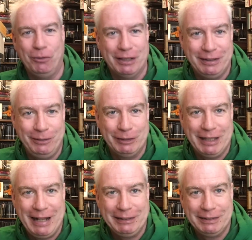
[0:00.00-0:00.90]
who, who is
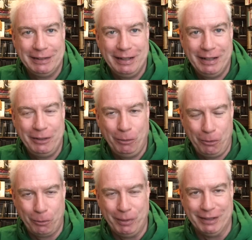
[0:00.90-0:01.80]
alas uh, no
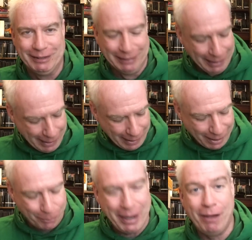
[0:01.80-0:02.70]
longer with us.
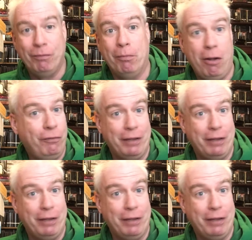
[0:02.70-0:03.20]
Uh, we have Moll